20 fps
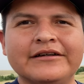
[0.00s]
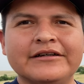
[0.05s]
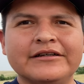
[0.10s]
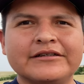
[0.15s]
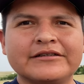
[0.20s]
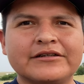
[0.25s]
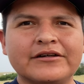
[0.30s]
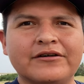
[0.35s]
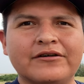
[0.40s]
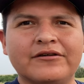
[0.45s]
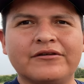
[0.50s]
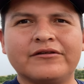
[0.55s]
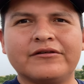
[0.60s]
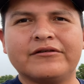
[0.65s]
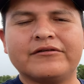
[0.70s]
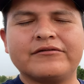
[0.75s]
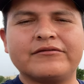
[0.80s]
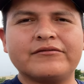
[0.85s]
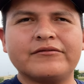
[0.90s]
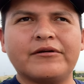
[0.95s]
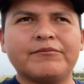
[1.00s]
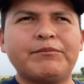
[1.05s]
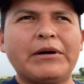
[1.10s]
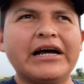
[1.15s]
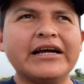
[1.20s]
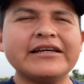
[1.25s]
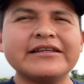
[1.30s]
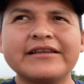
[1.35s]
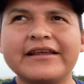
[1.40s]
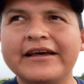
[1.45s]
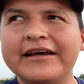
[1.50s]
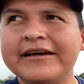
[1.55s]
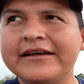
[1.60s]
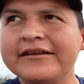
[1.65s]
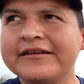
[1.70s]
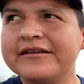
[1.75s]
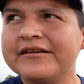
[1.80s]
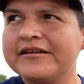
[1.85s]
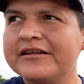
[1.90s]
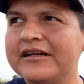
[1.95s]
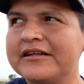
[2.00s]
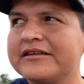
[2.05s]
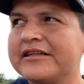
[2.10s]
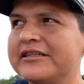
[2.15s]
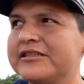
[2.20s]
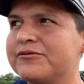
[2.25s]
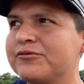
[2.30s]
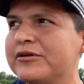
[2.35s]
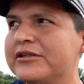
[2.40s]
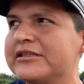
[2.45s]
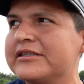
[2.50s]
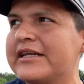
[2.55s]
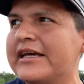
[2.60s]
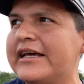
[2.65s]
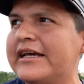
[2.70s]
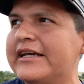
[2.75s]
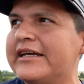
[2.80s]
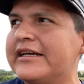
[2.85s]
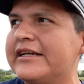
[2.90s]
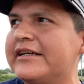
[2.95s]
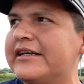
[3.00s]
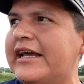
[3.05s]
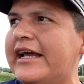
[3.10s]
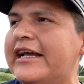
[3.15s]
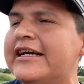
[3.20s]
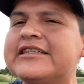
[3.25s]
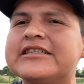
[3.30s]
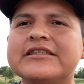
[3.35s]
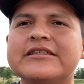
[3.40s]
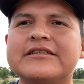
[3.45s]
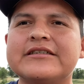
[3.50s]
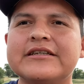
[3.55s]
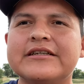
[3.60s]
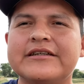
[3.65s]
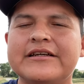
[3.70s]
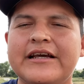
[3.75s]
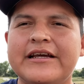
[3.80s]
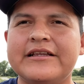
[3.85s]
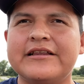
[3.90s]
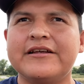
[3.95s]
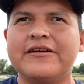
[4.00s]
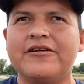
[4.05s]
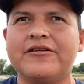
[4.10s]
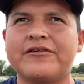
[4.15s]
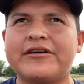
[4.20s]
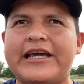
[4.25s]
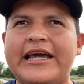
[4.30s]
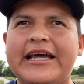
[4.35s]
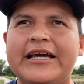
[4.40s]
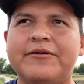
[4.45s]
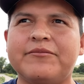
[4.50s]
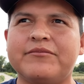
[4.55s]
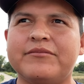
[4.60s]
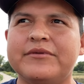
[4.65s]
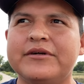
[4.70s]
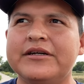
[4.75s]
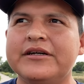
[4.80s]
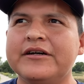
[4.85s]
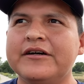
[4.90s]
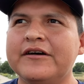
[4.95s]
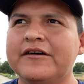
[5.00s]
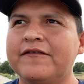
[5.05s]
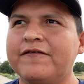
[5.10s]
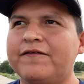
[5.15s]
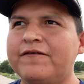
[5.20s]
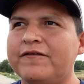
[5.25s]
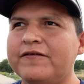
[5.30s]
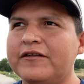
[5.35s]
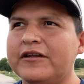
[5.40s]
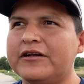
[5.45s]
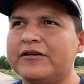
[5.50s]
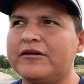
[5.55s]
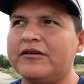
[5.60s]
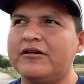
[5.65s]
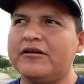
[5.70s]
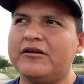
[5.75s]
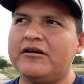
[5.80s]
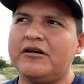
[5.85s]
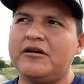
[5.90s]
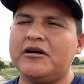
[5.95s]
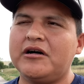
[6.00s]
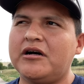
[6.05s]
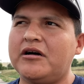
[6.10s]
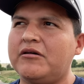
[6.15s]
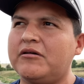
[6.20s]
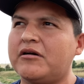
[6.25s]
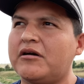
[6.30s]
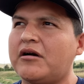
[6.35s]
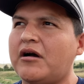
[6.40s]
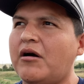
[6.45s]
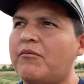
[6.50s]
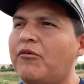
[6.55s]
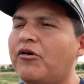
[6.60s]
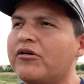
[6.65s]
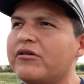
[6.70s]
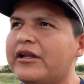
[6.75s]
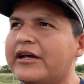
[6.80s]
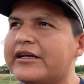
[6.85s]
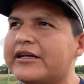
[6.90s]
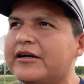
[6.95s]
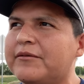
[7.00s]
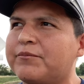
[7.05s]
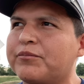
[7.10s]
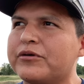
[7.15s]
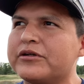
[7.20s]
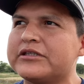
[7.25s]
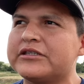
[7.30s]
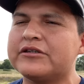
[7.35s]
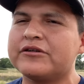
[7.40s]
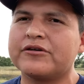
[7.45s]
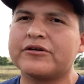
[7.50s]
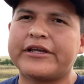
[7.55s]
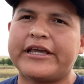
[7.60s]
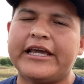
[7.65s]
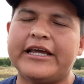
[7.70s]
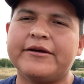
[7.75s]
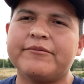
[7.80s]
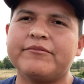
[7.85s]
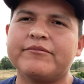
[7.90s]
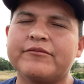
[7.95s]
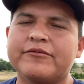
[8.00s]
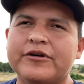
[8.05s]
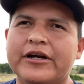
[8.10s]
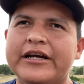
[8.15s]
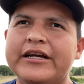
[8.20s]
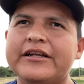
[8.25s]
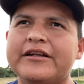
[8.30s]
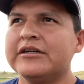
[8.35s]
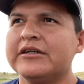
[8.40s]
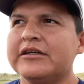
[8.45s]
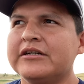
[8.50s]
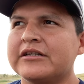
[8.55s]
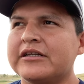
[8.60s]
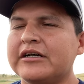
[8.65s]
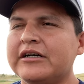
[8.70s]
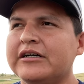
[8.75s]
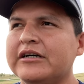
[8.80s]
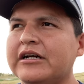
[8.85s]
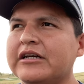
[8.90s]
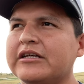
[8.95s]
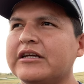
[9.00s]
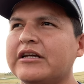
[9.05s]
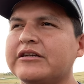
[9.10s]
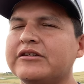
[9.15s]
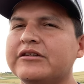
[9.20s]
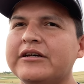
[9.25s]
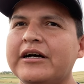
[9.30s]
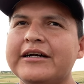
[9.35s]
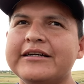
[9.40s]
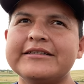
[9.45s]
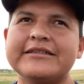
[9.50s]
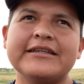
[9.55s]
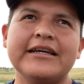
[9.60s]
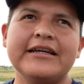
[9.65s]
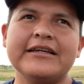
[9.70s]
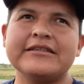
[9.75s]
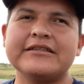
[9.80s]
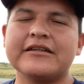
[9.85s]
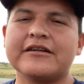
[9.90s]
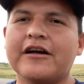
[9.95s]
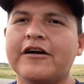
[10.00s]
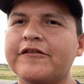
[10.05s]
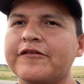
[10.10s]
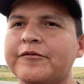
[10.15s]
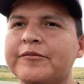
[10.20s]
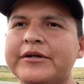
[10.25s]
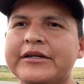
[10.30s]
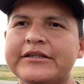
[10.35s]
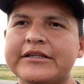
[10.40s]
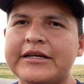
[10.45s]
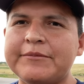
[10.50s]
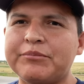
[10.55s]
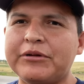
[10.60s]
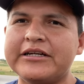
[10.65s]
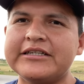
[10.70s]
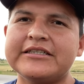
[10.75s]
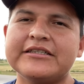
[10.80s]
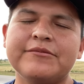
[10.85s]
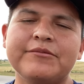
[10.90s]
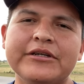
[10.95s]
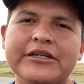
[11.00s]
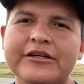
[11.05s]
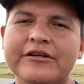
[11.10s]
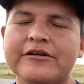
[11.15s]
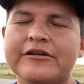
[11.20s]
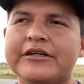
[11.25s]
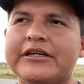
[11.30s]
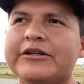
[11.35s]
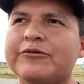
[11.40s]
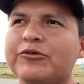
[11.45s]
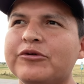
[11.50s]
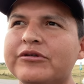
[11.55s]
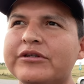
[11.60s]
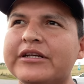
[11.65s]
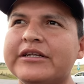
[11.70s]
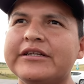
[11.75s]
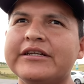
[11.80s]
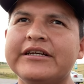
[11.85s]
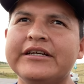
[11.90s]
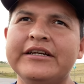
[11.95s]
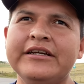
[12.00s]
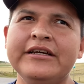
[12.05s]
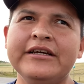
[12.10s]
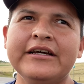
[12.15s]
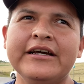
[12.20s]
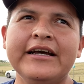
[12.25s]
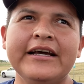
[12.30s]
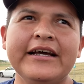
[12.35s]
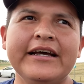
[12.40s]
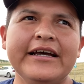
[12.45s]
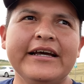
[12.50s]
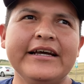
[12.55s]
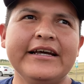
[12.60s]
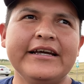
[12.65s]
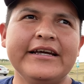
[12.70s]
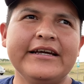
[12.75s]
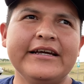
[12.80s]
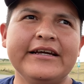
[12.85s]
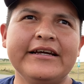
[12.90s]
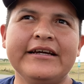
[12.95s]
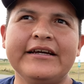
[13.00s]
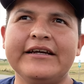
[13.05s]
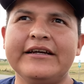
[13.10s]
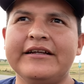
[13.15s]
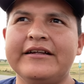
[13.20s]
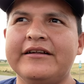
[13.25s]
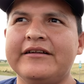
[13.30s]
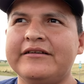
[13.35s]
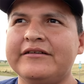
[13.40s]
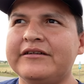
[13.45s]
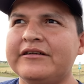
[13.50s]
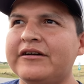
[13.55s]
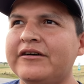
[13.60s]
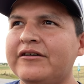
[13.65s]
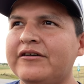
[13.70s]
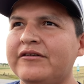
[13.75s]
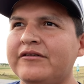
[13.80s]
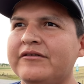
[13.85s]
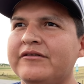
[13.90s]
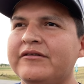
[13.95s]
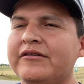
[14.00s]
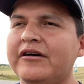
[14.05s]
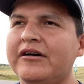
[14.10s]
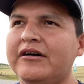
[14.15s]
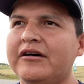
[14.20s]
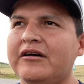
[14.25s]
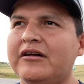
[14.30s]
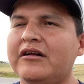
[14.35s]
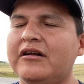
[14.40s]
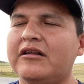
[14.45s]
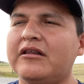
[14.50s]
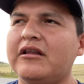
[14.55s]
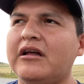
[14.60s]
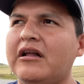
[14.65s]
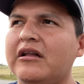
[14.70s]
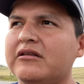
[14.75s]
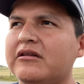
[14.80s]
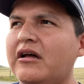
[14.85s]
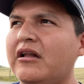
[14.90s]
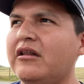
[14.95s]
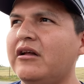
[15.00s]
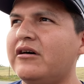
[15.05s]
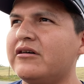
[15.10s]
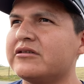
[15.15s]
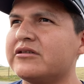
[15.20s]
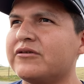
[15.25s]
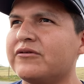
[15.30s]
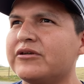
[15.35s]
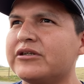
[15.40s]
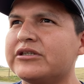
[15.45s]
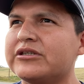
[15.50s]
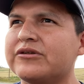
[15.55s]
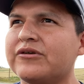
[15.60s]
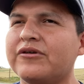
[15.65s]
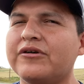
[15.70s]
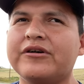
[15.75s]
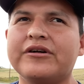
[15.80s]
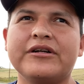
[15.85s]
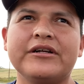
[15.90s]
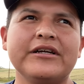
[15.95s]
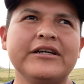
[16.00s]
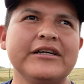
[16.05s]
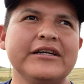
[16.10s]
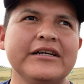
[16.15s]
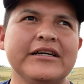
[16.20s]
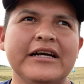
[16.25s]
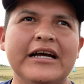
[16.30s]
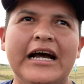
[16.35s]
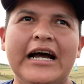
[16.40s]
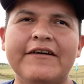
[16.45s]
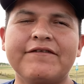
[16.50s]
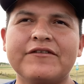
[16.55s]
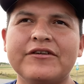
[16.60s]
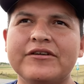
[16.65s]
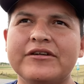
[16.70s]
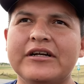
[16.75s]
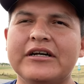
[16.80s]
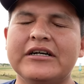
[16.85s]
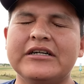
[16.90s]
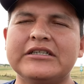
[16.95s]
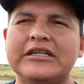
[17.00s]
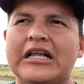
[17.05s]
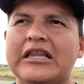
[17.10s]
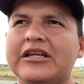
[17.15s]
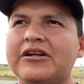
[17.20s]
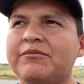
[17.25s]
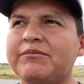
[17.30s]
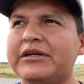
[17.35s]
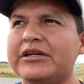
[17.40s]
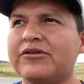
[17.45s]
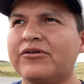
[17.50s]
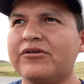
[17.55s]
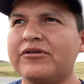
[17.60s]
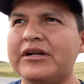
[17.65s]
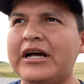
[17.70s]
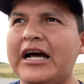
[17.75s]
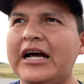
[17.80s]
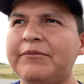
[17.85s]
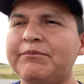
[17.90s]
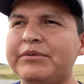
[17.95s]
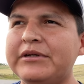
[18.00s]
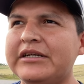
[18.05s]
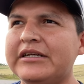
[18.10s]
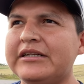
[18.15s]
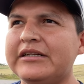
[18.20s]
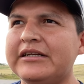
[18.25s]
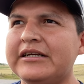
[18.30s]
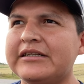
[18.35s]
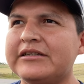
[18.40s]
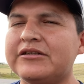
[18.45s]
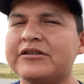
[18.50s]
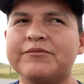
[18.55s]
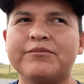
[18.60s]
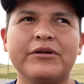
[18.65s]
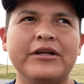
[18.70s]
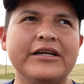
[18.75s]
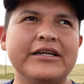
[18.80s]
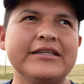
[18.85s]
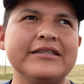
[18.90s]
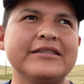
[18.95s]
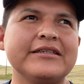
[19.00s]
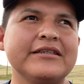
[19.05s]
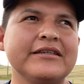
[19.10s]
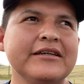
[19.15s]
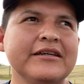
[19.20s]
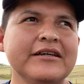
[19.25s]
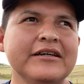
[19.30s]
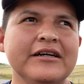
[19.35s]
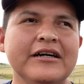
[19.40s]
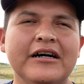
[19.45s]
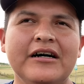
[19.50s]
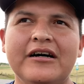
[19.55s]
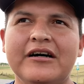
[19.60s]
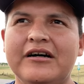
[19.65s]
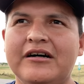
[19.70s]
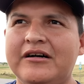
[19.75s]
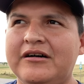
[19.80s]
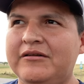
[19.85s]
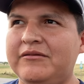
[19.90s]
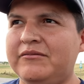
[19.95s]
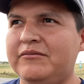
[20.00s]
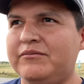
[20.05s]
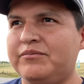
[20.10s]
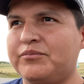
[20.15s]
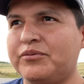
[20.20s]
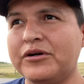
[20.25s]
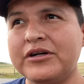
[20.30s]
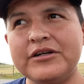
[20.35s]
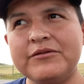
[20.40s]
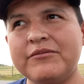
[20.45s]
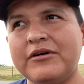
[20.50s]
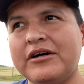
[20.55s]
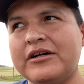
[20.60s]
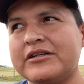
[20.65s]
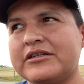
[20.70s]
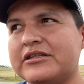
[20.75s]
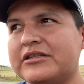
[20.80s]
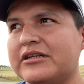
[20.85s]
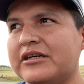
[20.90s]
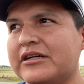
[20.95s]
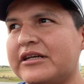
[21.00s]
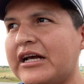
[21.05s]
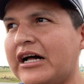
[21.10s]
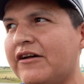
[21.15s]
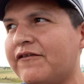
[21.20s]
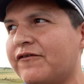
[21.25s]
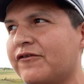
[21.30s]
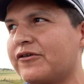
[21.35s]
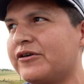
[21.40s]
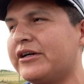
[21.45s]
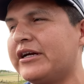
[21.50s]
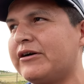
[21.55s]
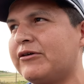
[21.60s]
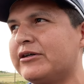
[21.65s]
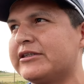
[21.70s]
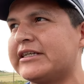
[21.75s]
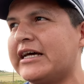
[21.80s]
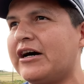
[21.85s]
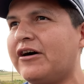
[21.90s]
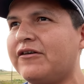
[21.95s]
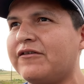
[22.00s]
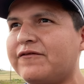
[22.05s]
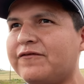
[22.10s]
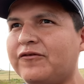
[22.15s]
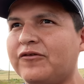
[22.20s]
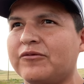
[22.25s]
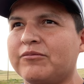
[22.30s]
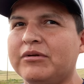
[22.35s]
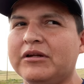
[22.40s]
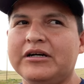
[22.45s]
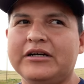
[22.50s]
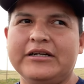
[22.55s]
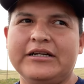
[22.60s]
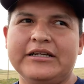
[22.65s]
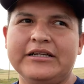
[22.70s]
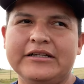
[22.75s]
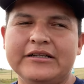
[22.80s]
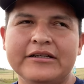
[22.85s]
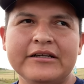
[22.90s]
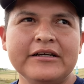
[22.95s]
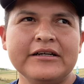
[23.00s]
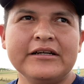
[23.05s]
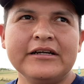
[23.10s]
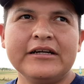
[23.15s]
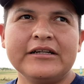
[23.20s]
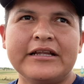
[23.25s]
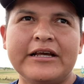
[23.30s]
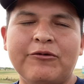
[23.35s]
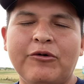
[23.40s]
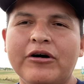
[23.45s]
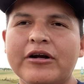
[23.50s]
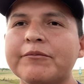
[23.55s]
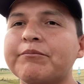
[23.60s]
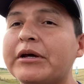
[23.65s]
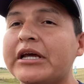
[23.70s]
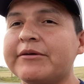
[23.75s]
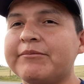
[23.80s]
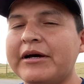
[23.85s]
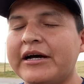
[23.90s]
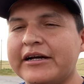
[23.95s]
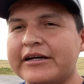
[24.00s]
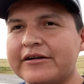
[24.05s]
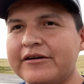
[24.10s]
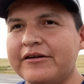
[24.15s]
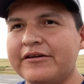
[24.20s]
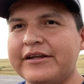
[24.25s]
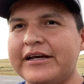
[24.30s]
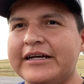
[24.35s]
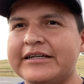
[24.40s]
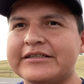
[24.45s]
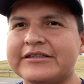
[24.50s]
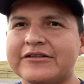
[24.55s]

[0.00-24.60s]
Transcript: So back then, this was a agency, a little camp more like a prisoner camp, right? The United States, the government, they placed them here in Wounded Knee. And, you know, uh, long story short, after the a little bighorn happened and took place, um, pretty much the cavalry was out for blood and they wanted payback and all that.